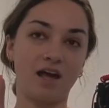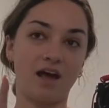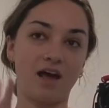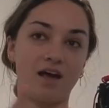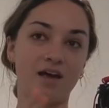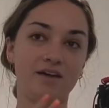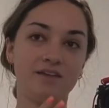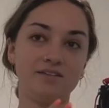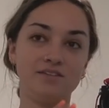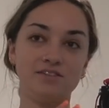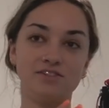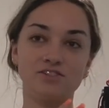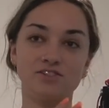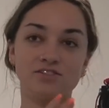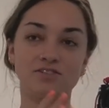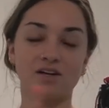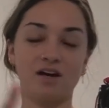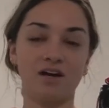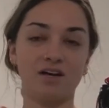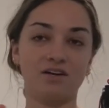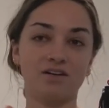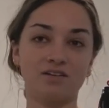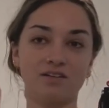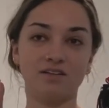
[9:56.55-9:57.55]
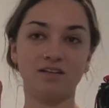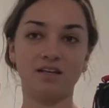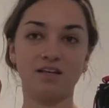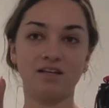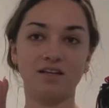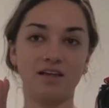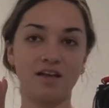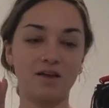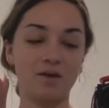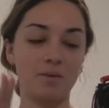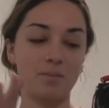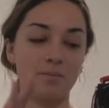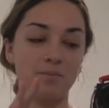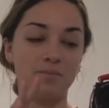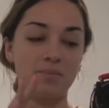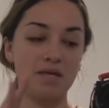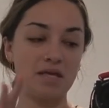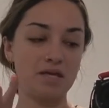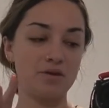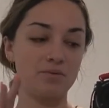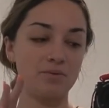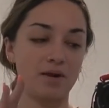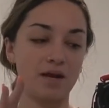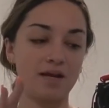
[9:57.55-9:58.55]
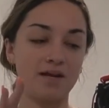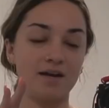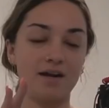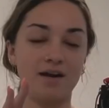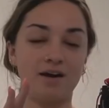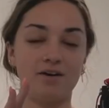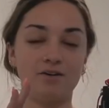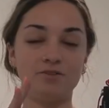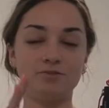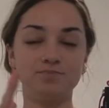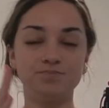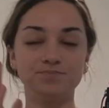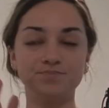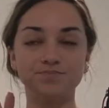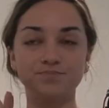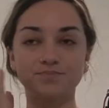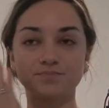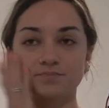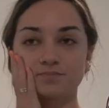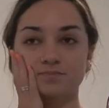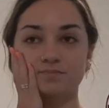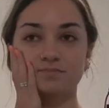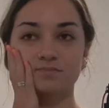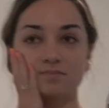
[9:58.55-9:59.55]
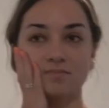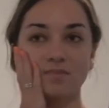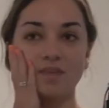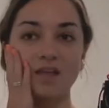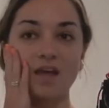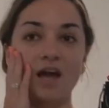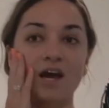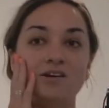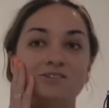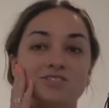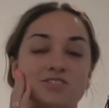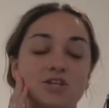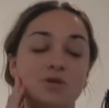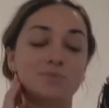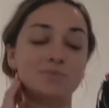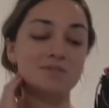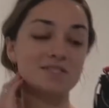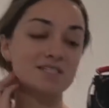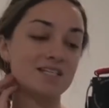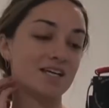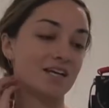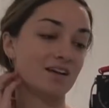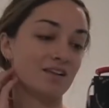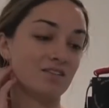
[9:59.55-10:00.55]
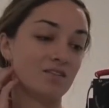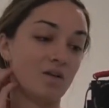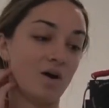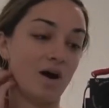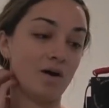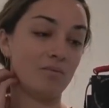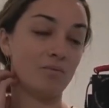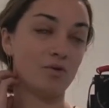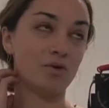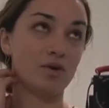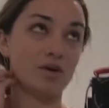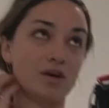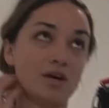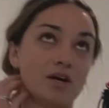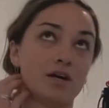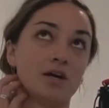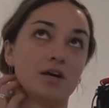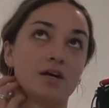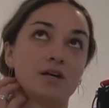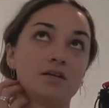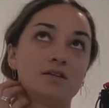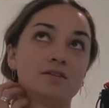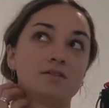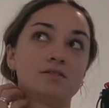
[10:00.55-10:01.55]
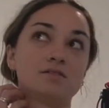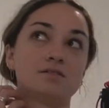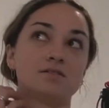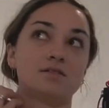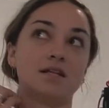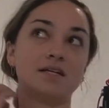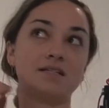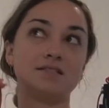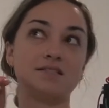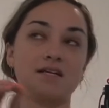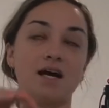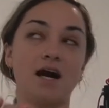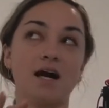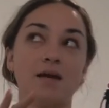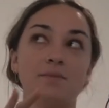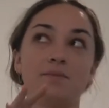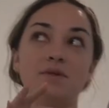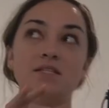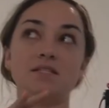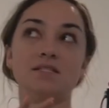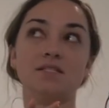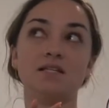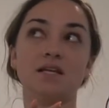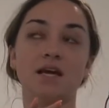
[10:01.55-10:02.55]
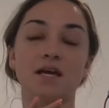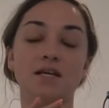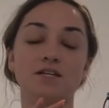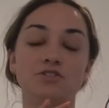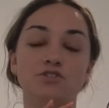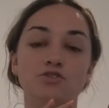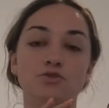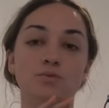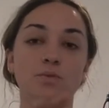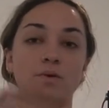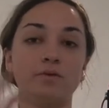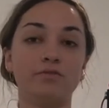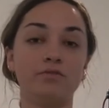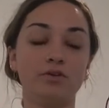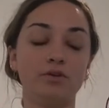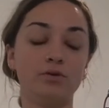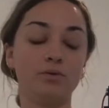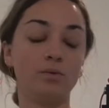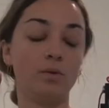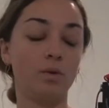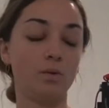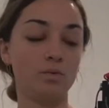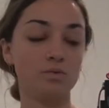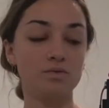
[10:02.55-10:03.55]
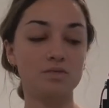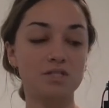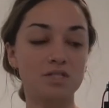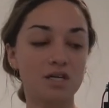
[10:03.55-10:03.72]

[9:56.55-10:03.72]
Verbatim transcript: and just utterly like beat right now. I was hoping to get a lot more like time in today to review old